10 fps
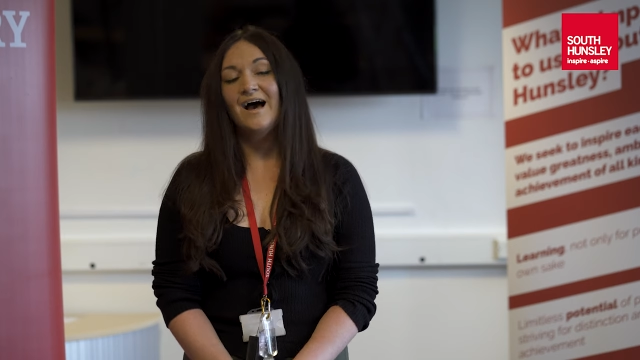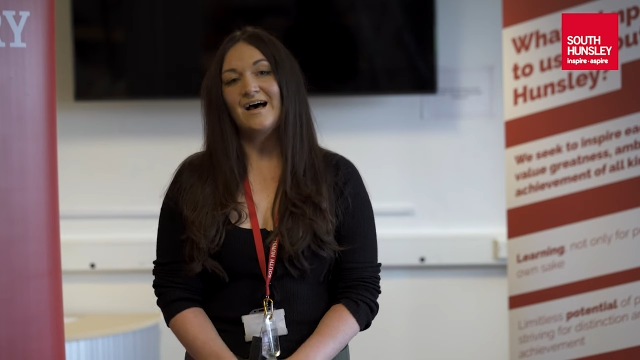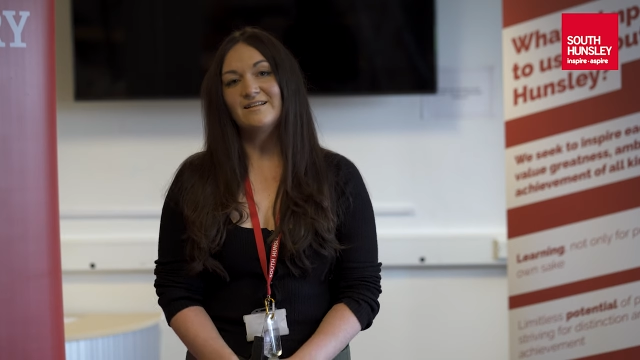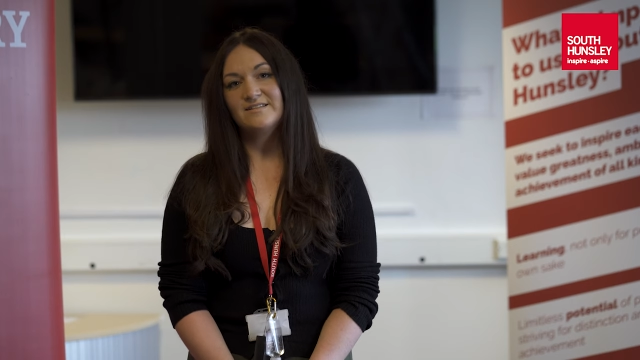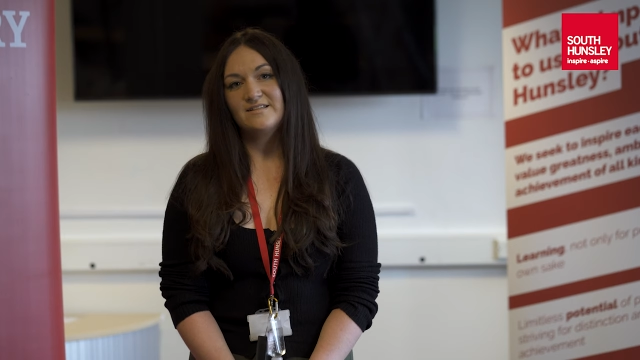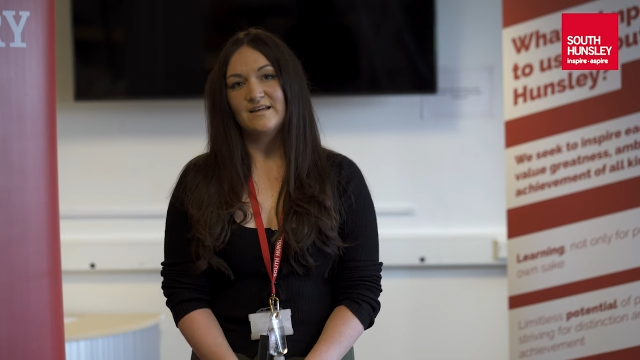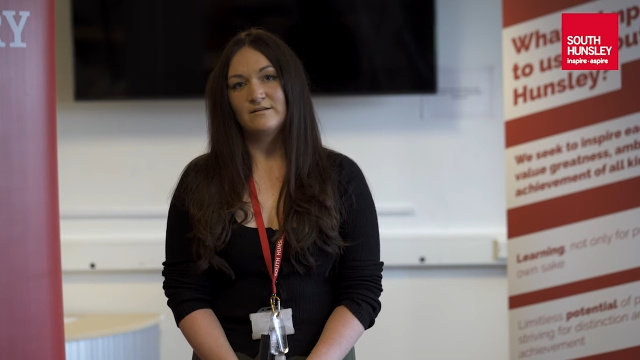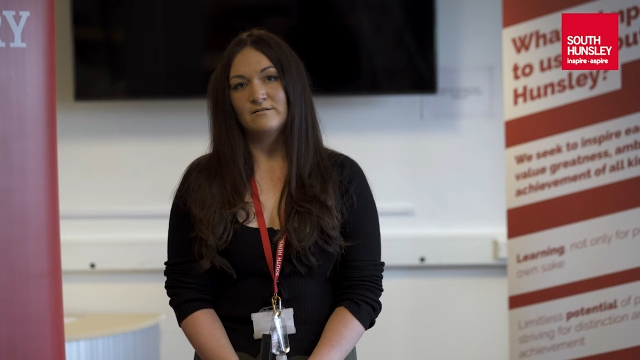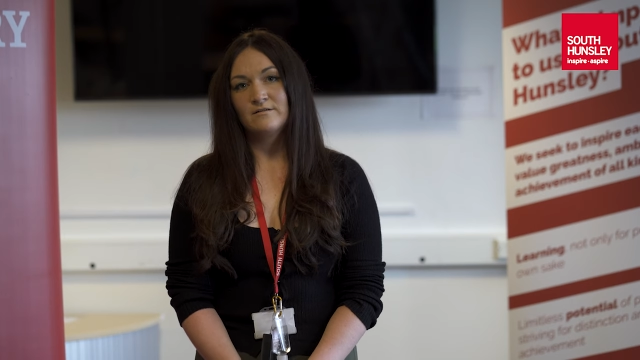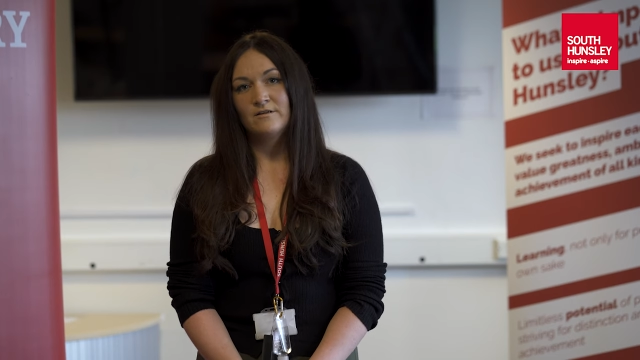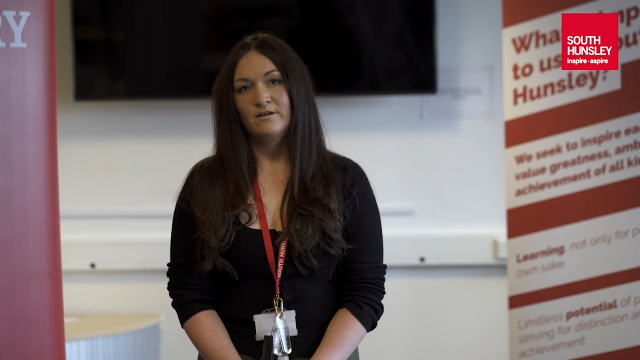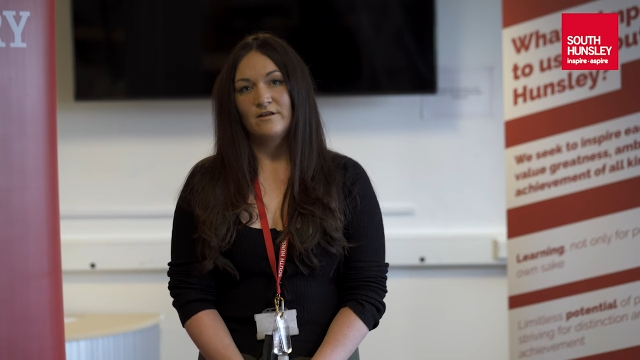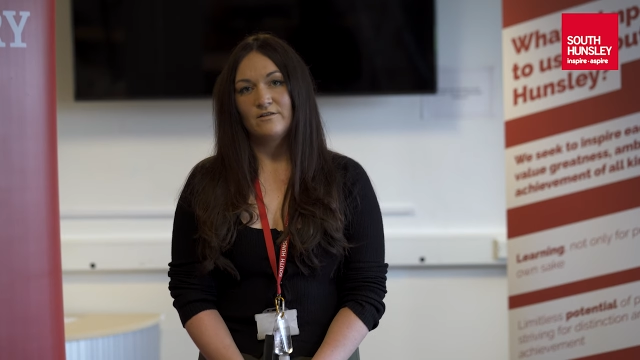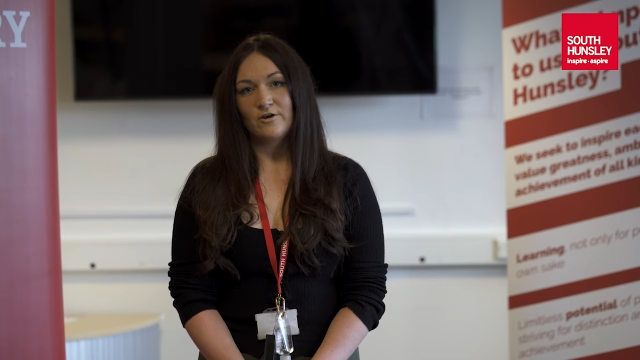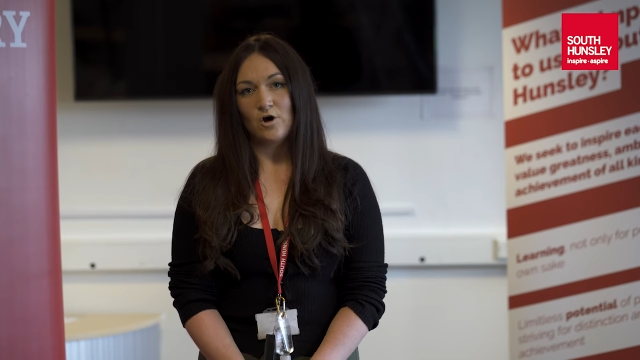and then
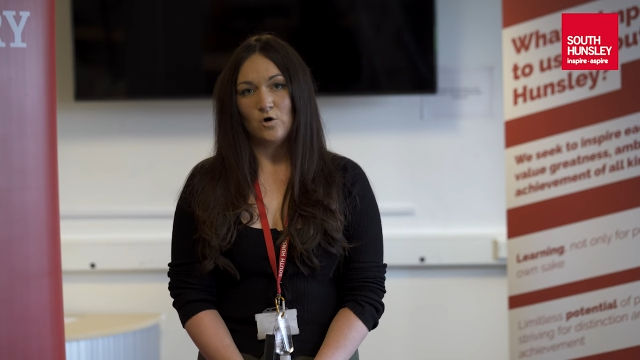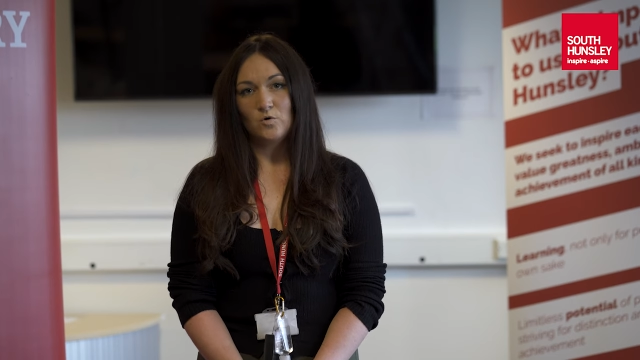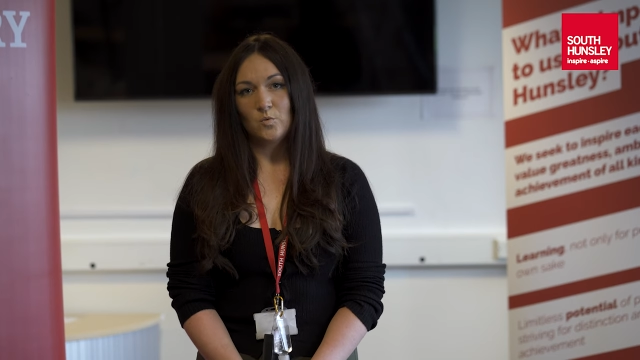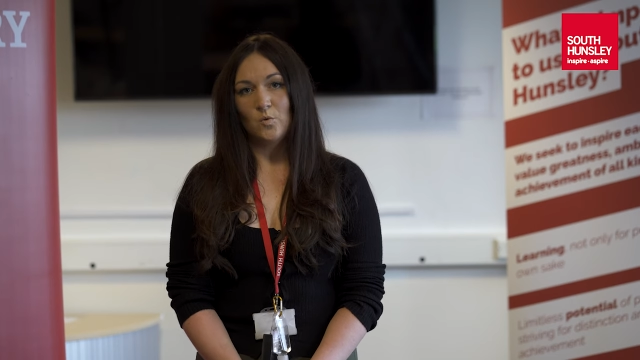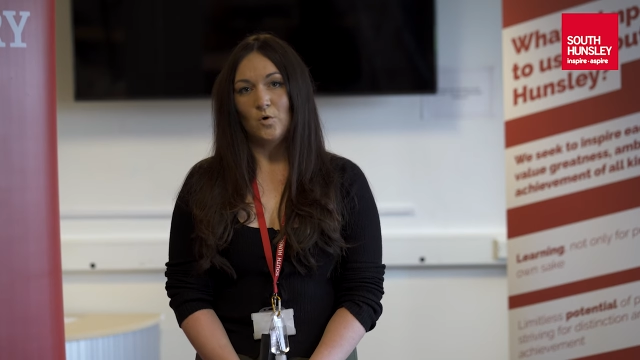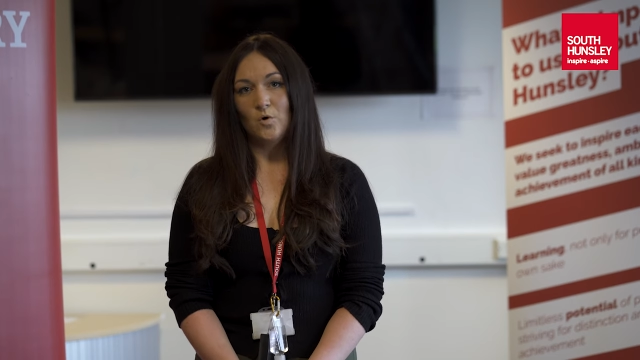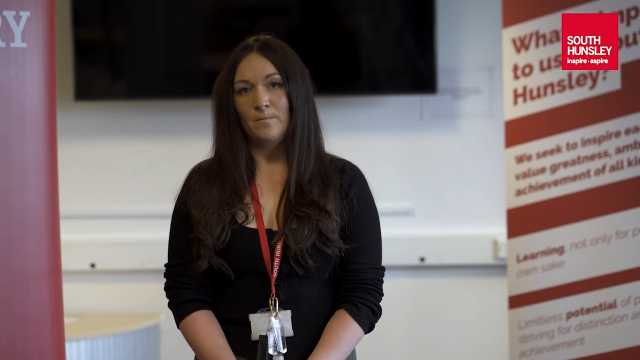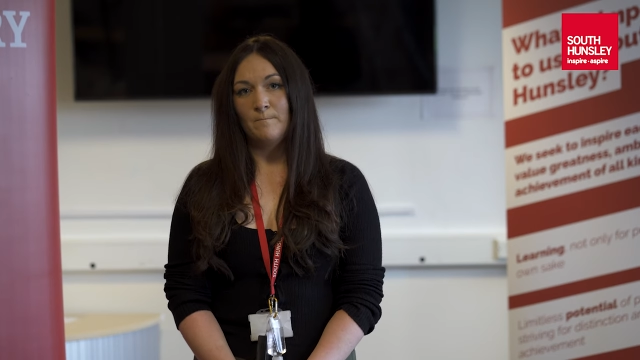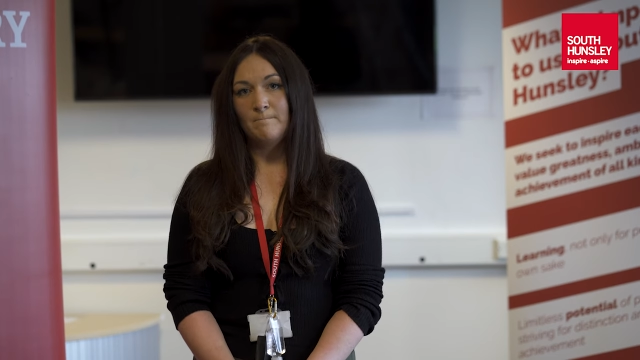the Cold War